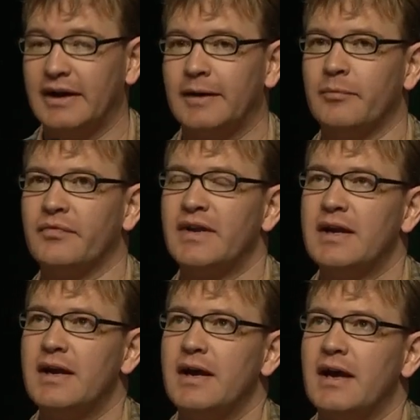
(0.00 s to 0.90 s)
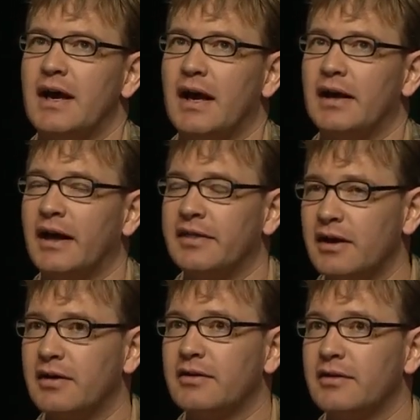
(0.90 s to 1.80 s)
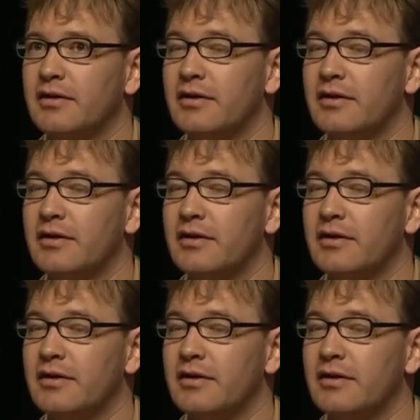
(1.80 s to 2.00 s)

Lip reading: And I think